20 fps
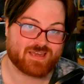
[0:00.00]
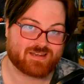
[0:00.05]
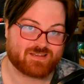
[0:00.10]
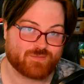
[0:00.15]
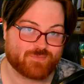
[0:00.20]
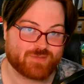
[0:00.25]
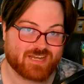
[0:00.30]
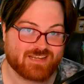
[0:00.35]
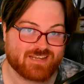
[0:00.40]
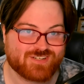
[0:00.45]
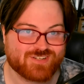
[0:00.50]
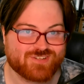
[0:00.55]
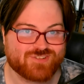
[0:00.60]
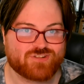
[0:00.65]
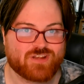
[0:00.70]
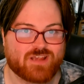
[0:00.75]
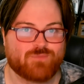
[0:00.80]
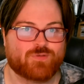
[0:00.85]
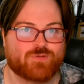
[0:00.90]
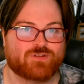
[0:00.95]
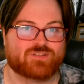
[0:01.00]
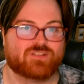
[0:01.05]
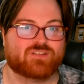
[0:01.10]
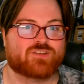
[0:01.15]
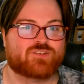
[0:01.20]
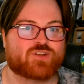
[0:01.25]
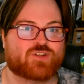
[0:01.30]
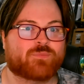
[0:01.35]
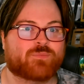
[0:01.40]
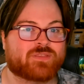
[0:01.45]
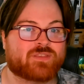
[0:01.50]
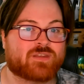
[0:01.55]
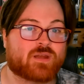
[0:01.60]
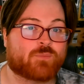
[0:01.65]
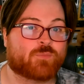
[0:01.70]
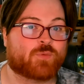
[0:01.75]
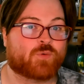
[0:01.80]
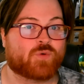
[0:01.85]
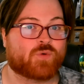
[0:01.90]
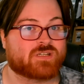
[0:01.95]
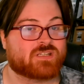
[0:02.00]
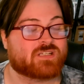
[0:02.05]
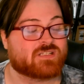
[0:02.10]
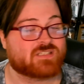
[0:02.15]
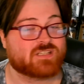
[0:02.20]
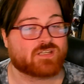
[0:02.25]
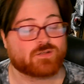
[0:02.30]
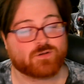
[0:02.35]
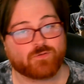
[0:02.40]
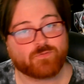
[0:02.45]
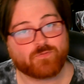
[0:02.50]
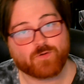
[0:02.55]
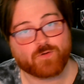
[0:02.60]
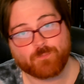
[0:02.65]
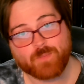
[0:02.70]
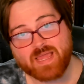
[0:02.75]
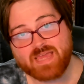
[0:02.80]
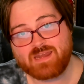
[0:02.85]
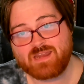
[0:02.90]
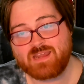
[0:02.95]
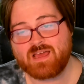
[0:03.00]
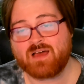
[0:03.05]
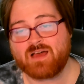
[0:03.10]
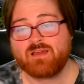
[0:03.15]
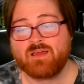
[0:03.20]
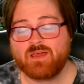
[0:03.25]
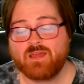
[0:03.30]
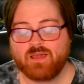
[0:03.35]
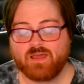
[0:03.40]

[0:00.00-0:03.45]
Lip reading: Elimination Chamber to determine the #1 contender for Mania,